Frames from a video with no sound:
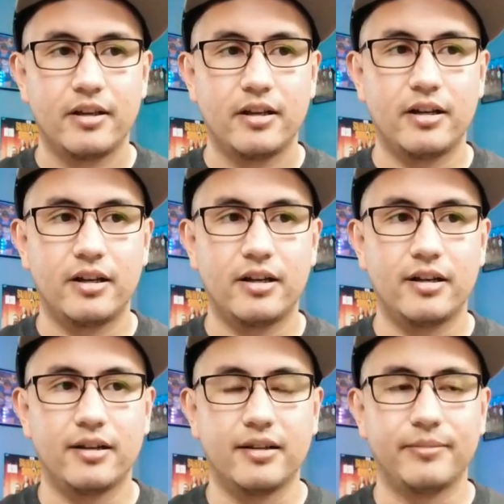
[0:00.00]

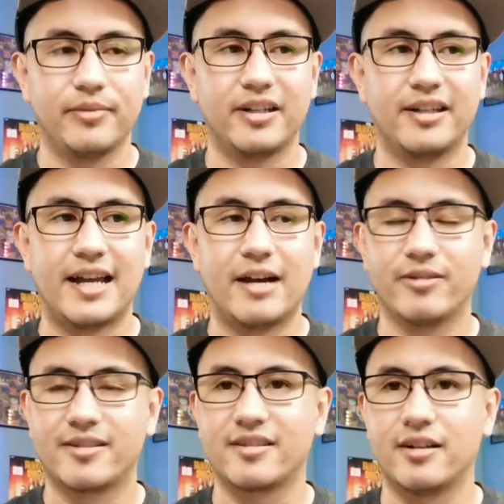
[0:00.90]
But
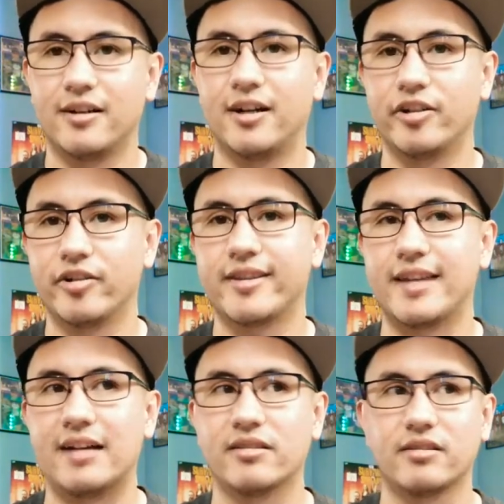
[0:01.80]
now it's
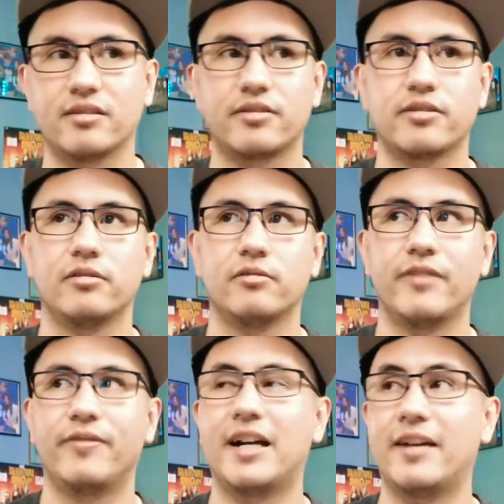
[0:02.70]
100,000. So
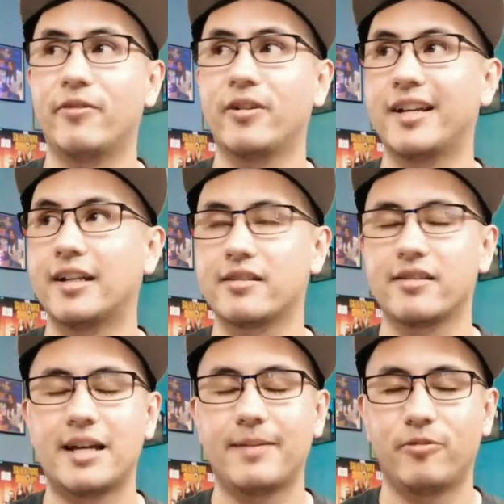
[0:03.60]
if I ever get
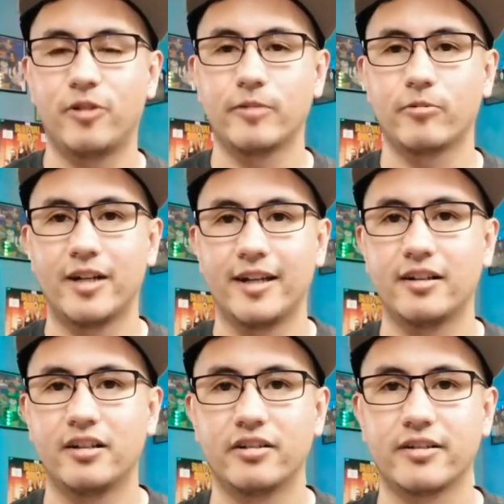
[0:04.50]
to that point where I
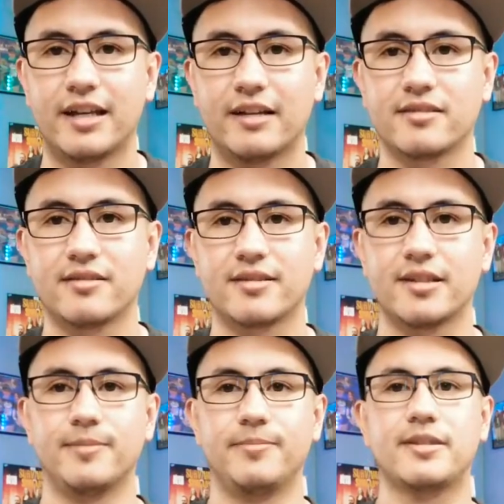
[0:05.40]
get 100,000
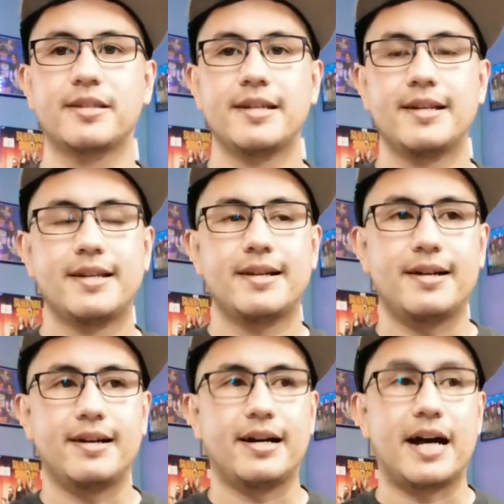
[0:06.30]
subs,
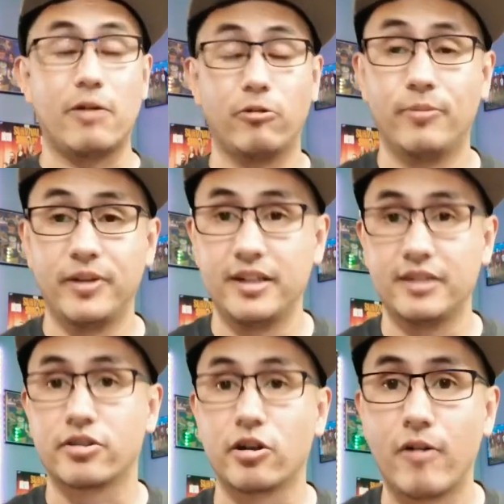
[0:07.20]
I will be
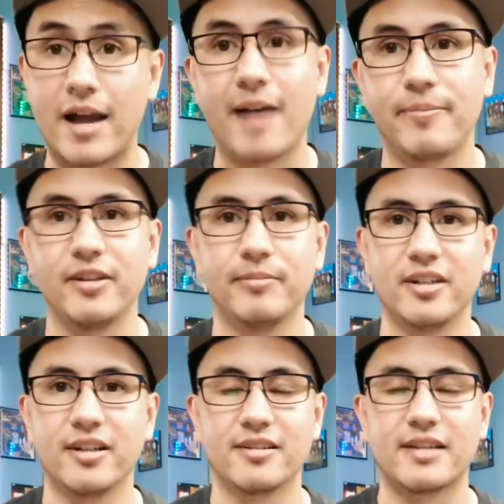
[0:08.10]
so happy
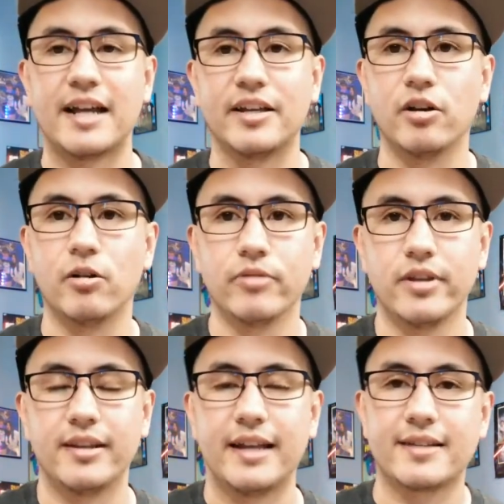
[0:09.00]
because I know
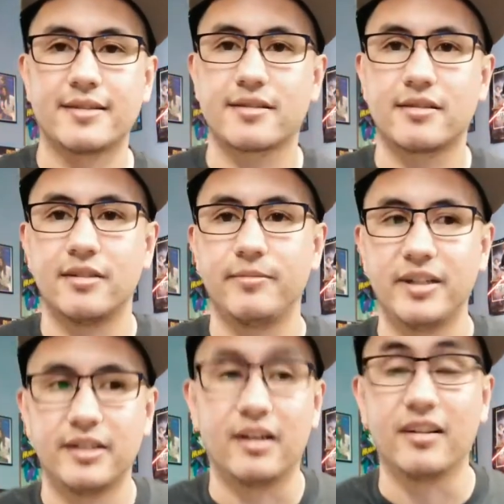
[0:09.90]
that that's going to
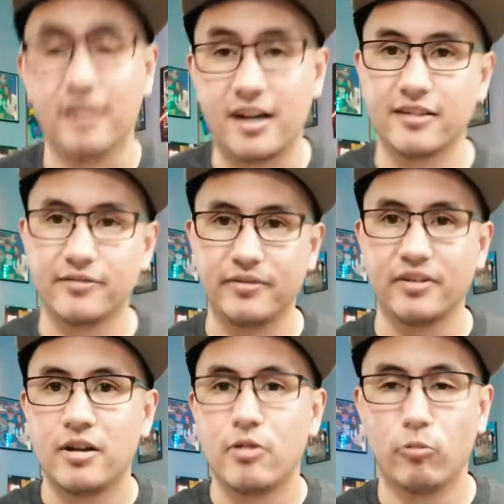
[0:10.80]
be a lot of
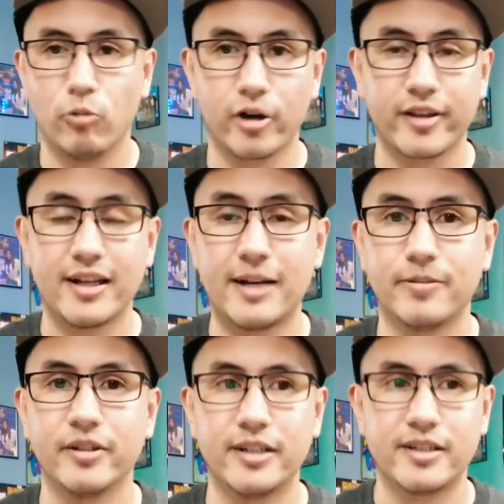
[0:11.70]
work that I
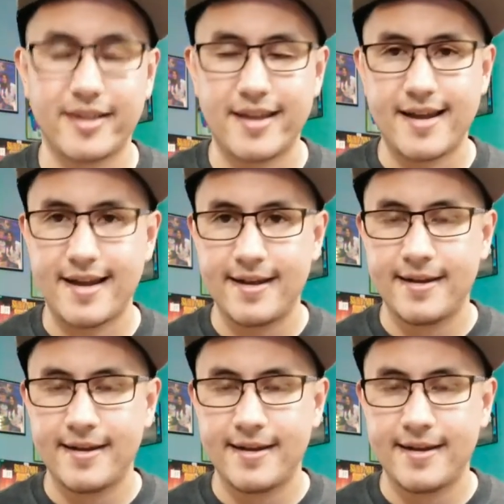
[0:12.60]
put into that,